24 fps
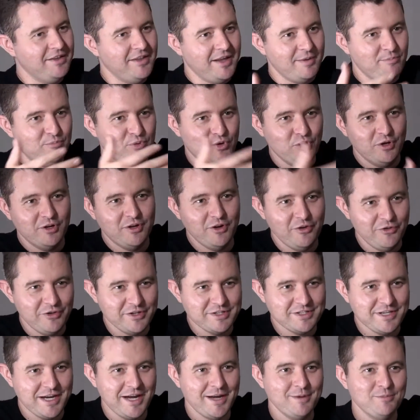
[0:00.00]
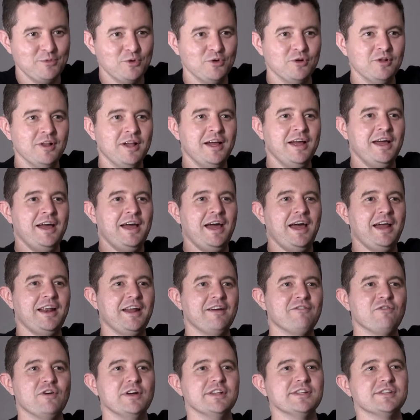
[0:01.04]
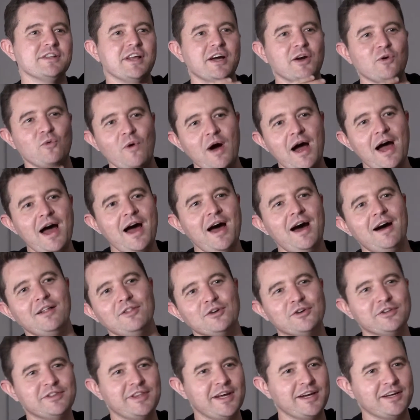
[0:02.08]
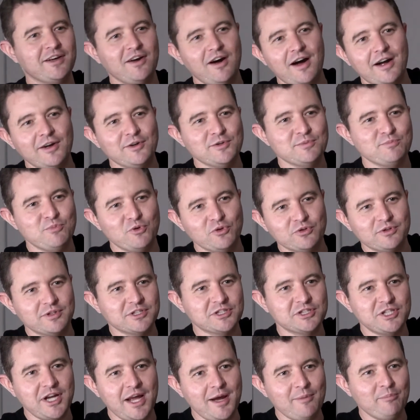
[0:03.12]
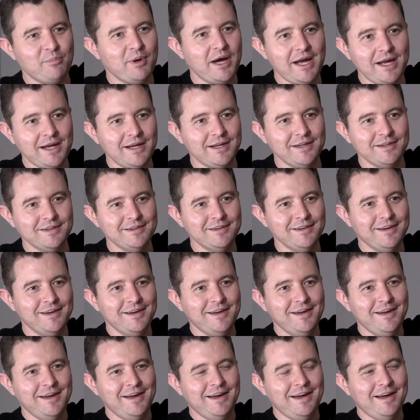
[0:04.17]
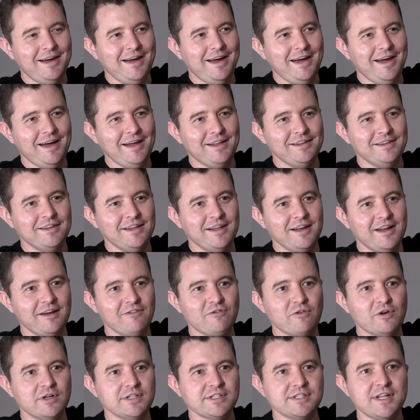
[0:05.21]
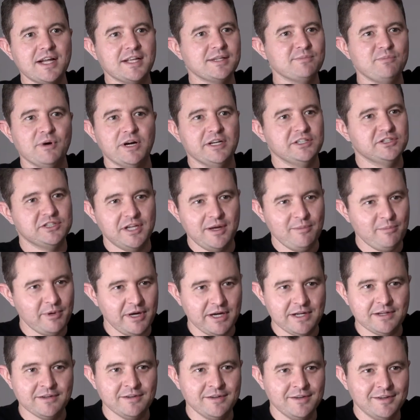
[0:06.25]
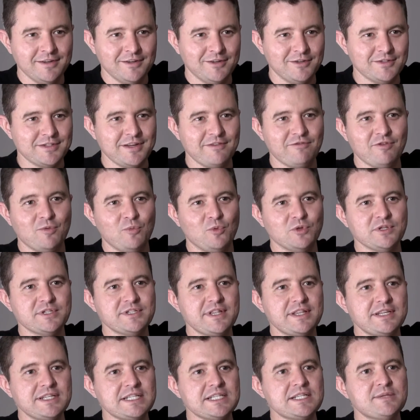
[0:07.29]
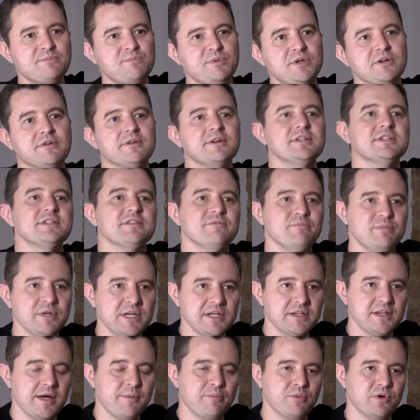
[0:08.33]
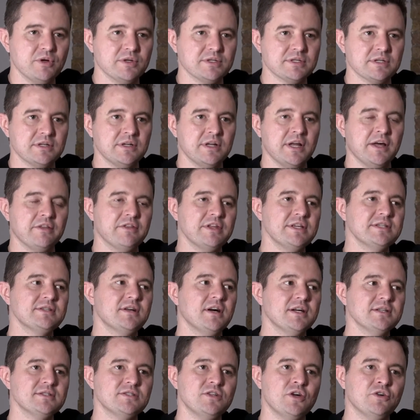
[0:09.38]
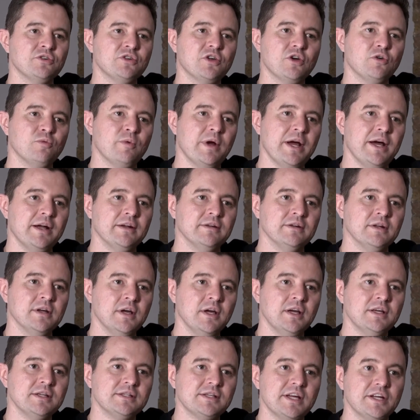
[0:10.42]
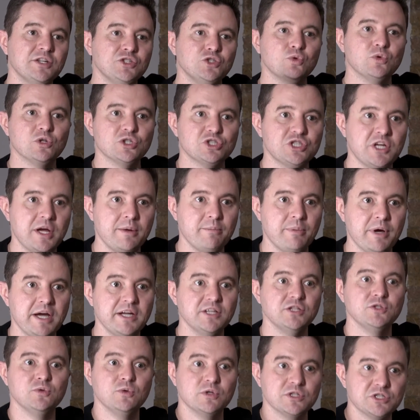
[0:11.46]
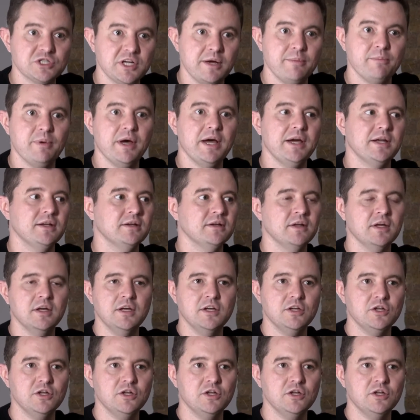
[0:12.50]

and they put it on the table, and everyone's like, wow, look at that guy who's bought the champagne. And then everyone starts buying champagne because everyone wants the experience of being that person. Now, these guys don't go around saying, do you want a champagne? Do you want a champagne?